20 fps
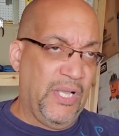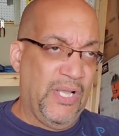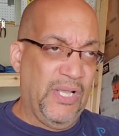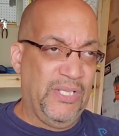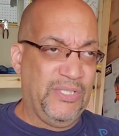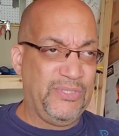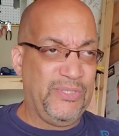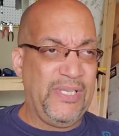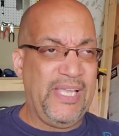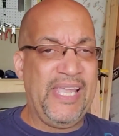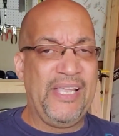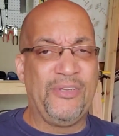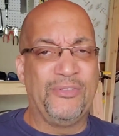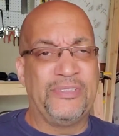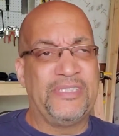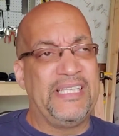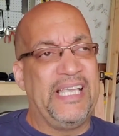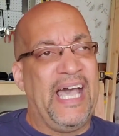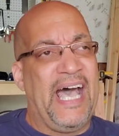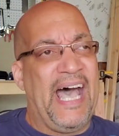So I ain't gonna
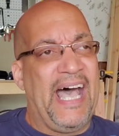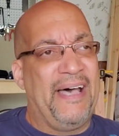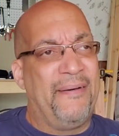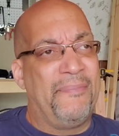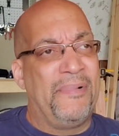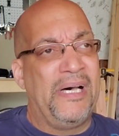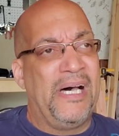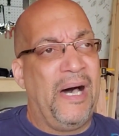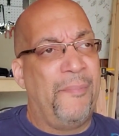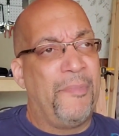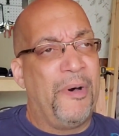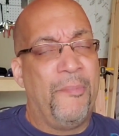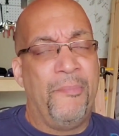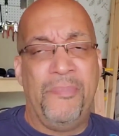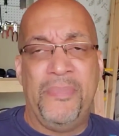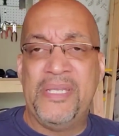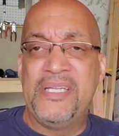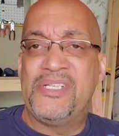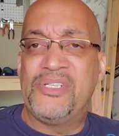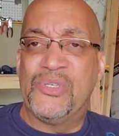say I'm a
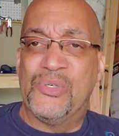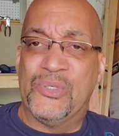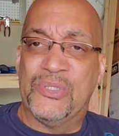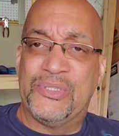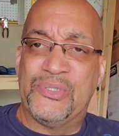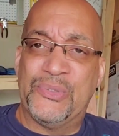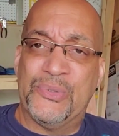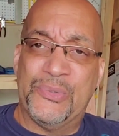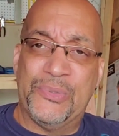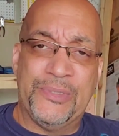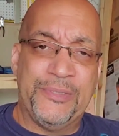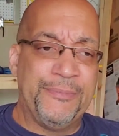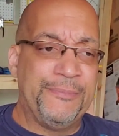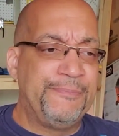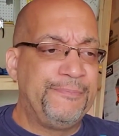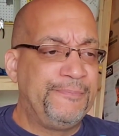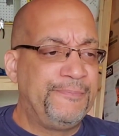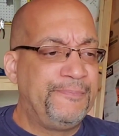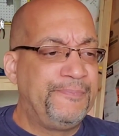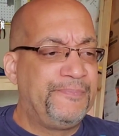mentor to him.
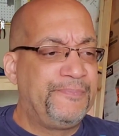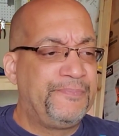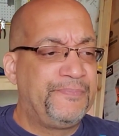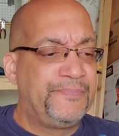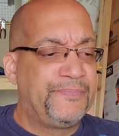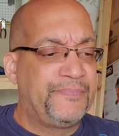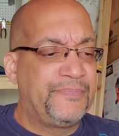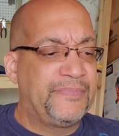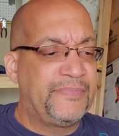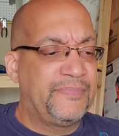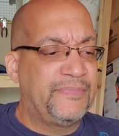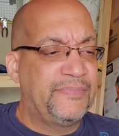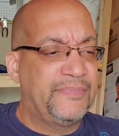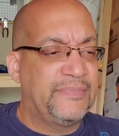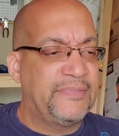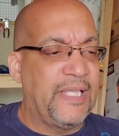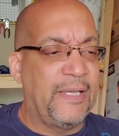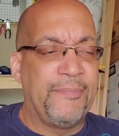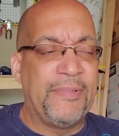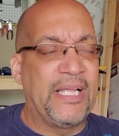
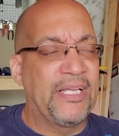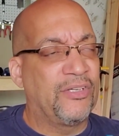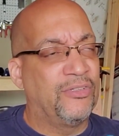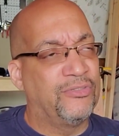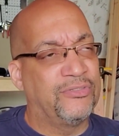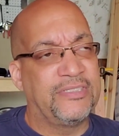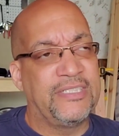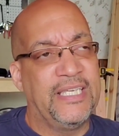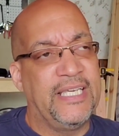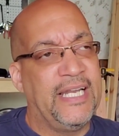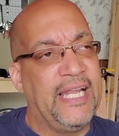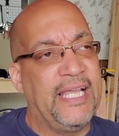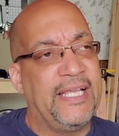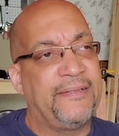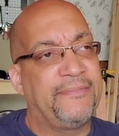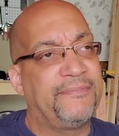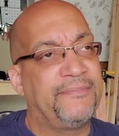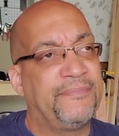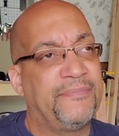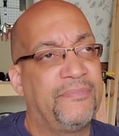I'm not gonna say that,
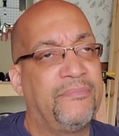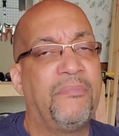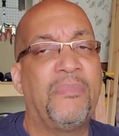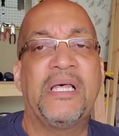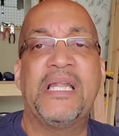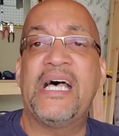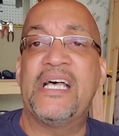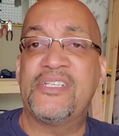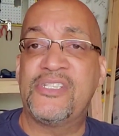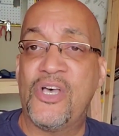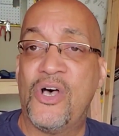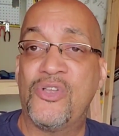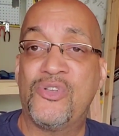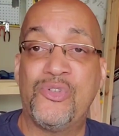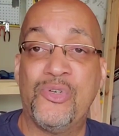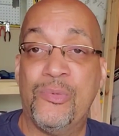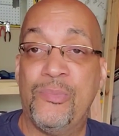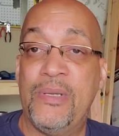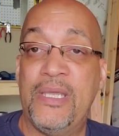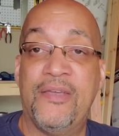but I talk
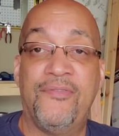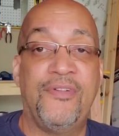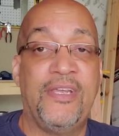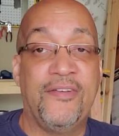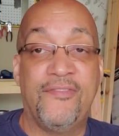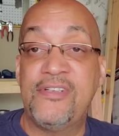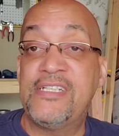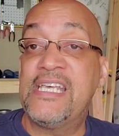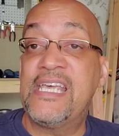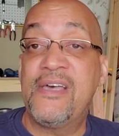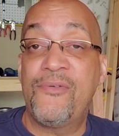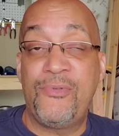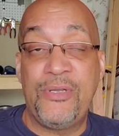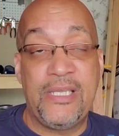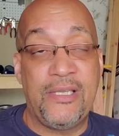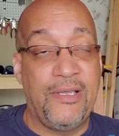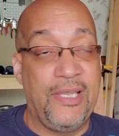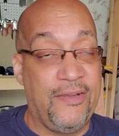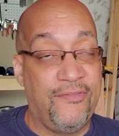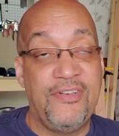to him
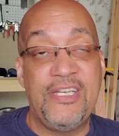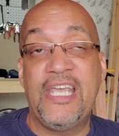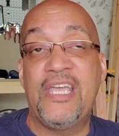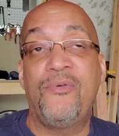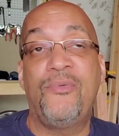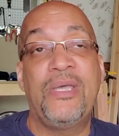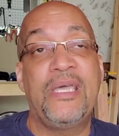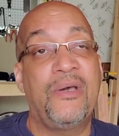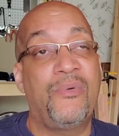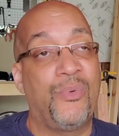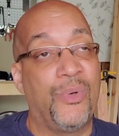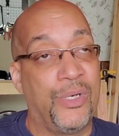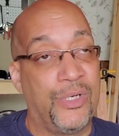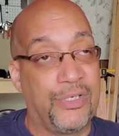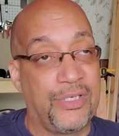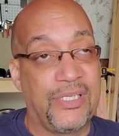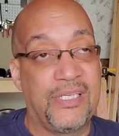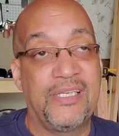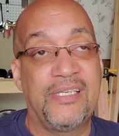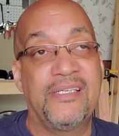every day we at work.
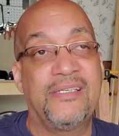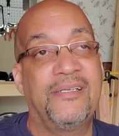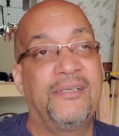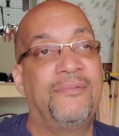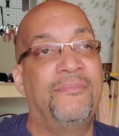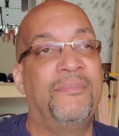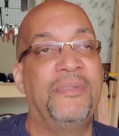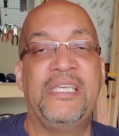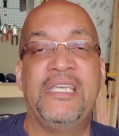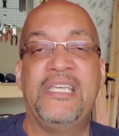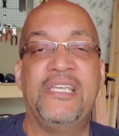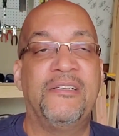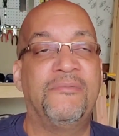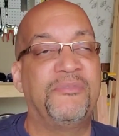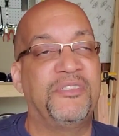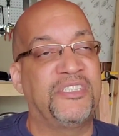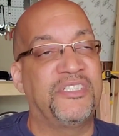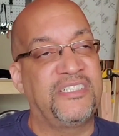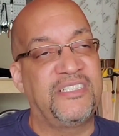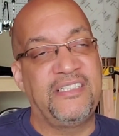Me and him
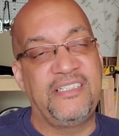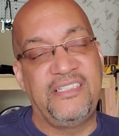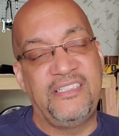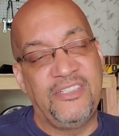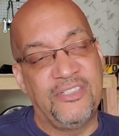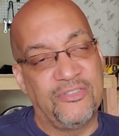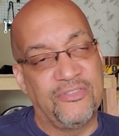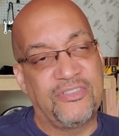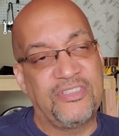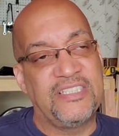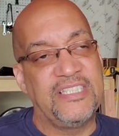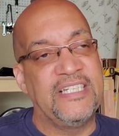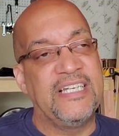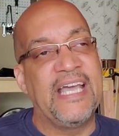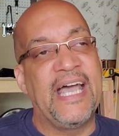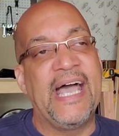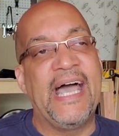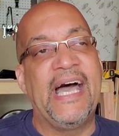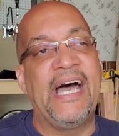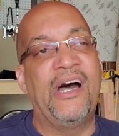just sit in
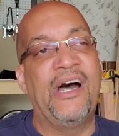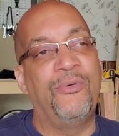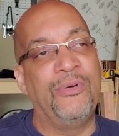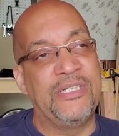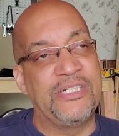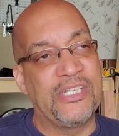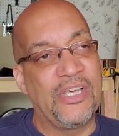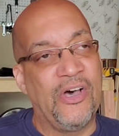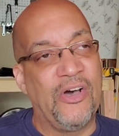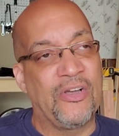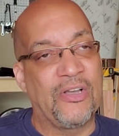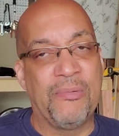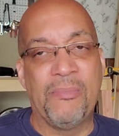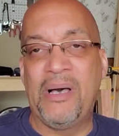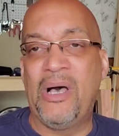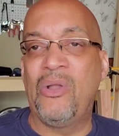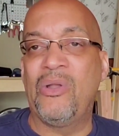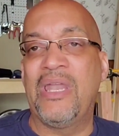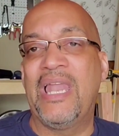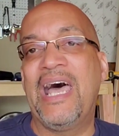the aisle. We talk
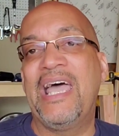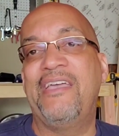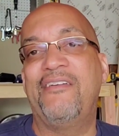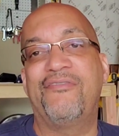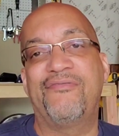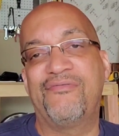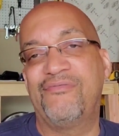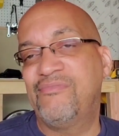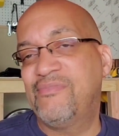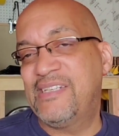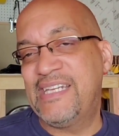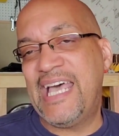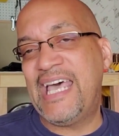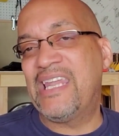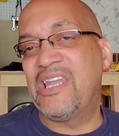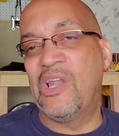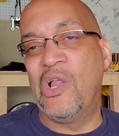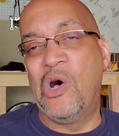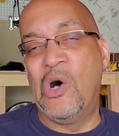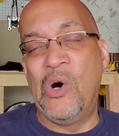about life, not
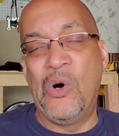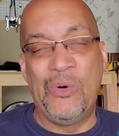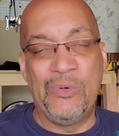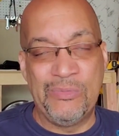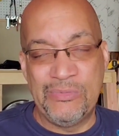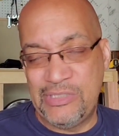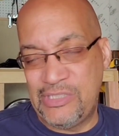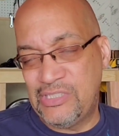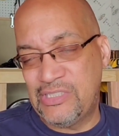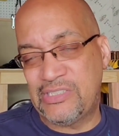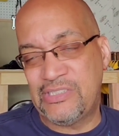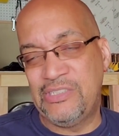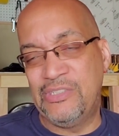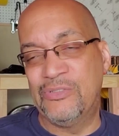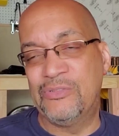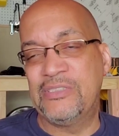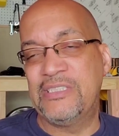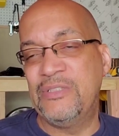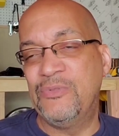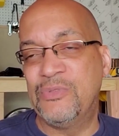long. Just
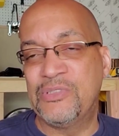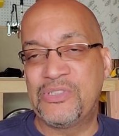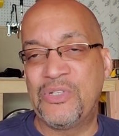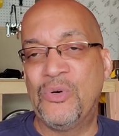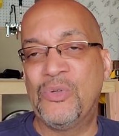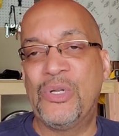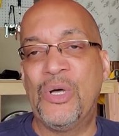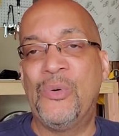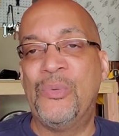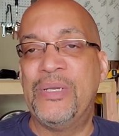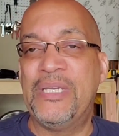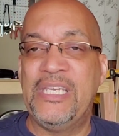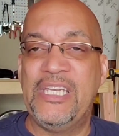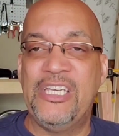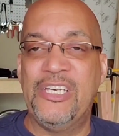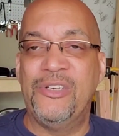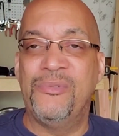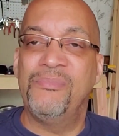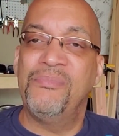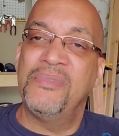see what's going on with
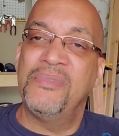him,